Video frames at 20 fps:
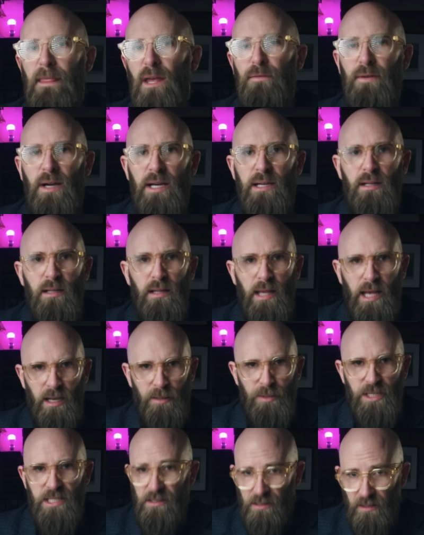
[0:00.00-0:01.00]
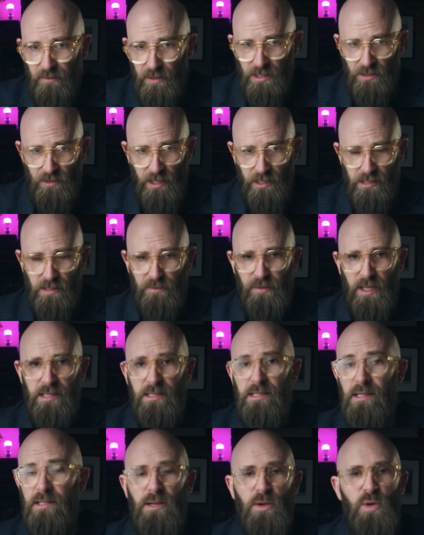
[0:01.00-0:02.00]
A final element of Israel's
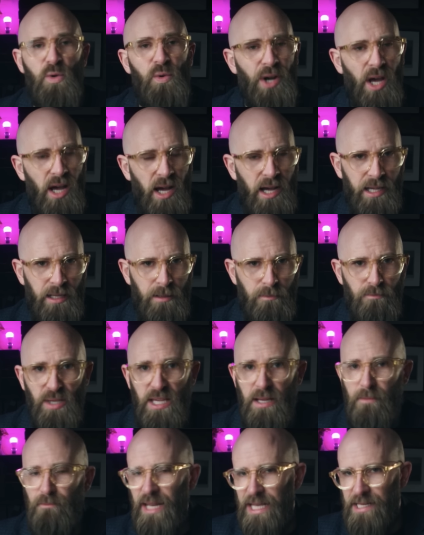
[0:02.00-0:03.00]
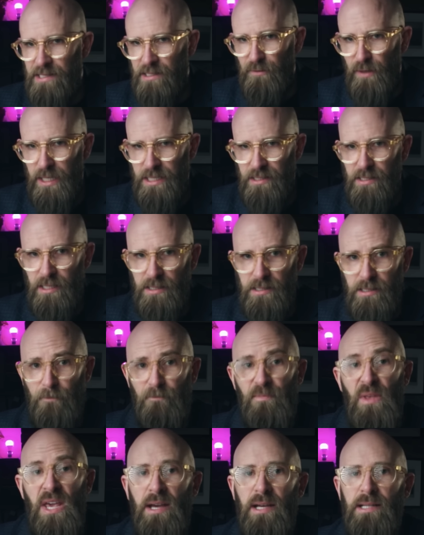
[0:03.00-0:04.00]
defense, the so called Iron Beam laser defense
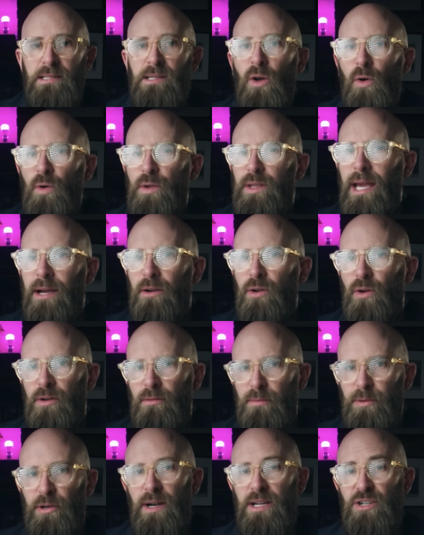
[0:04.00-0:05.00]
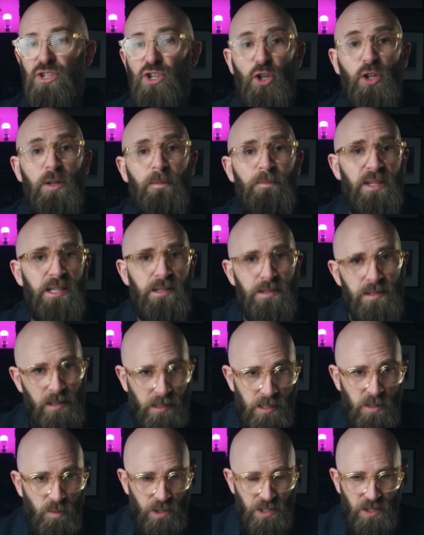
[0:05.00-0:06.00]
system, has not yet gone operational and
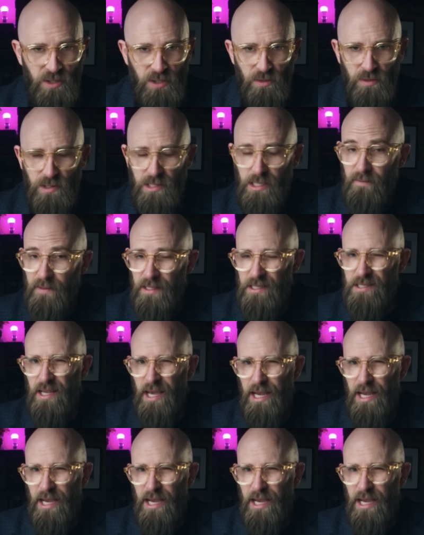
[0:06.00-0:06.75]
thus wasn't used in this